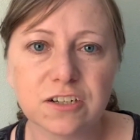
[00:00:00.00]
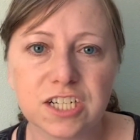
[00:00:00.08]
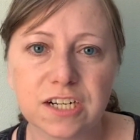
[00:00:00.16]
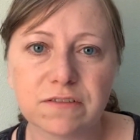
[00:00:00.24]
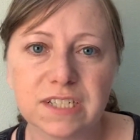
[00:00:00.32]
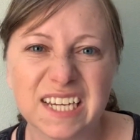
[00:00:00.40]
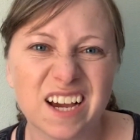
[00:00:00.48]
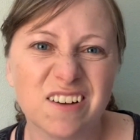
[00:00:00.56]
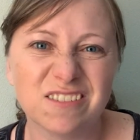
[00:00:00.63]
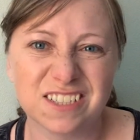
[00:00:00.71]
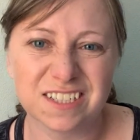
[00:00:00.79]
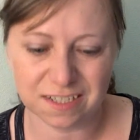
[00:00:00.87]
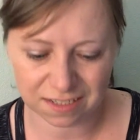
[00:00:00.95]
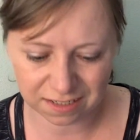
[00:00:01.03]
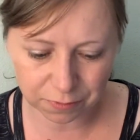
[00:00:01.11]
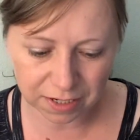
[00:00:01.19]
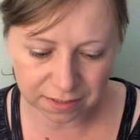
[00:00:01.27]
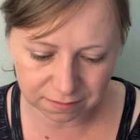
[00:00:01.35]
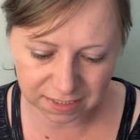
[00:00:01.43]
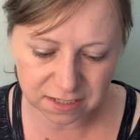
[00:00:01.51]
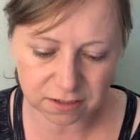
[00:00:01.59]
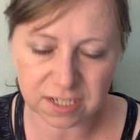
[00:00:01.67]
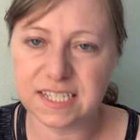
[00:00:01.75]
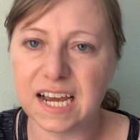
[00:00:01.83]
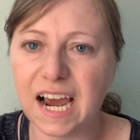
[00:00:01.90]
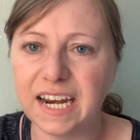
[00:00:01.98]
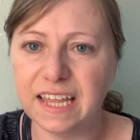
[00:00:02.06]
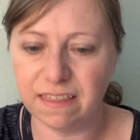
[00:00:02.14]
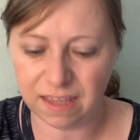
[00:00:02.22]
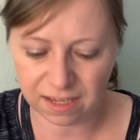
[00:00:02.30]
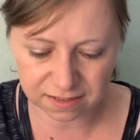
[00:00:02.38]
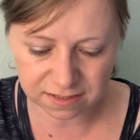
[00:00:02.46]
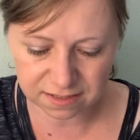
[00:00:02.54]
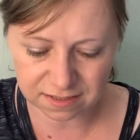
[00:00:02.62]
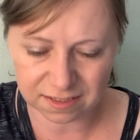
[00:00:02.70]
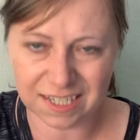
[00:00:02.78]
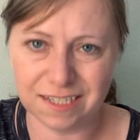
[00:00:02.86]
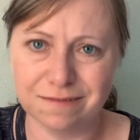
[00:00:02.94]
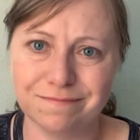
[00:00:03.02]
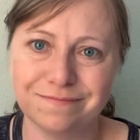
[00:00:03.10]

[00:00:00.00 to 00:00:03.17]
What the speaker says: generally I will just write, these are just tiny things, like